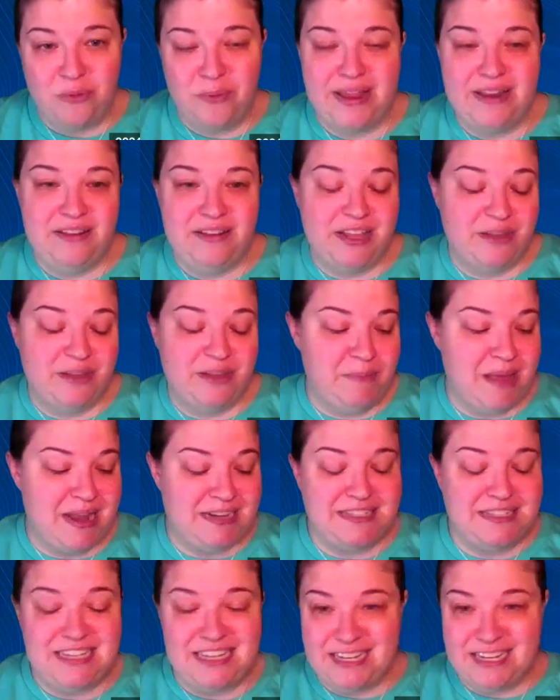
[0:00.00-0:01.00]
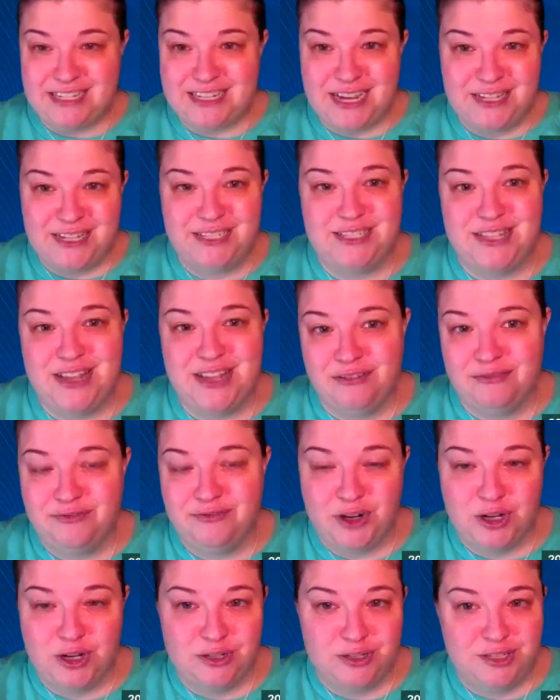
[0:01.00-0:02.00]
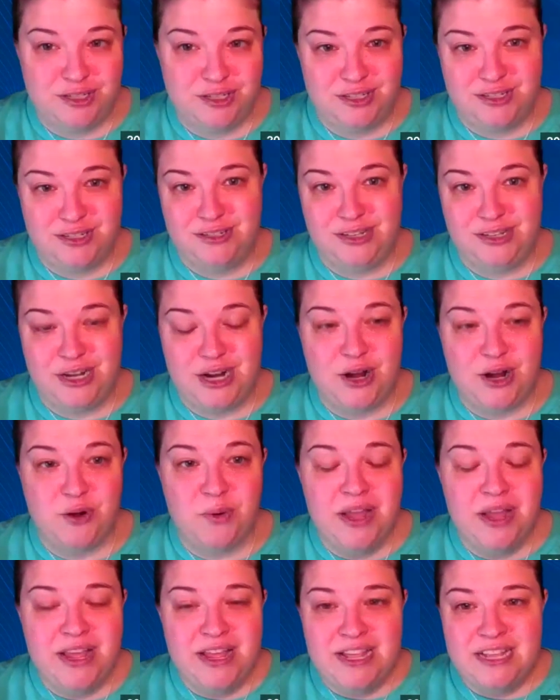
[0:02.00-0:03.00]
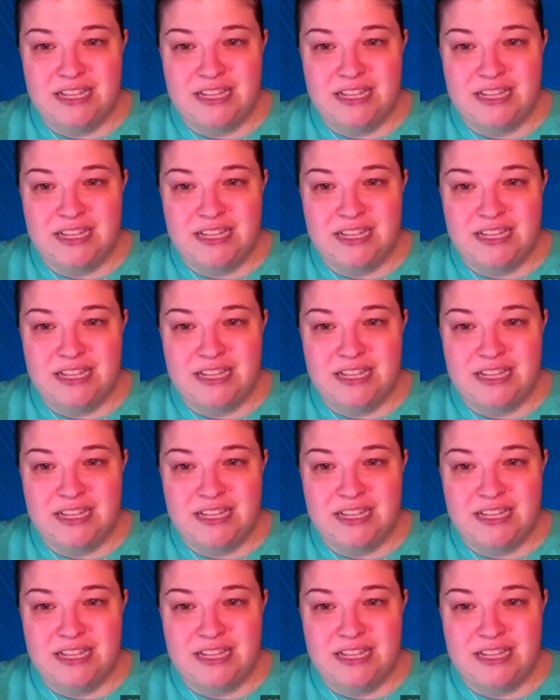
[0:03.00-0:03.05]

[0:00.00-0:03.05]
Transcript: when the mentee does their first, you know,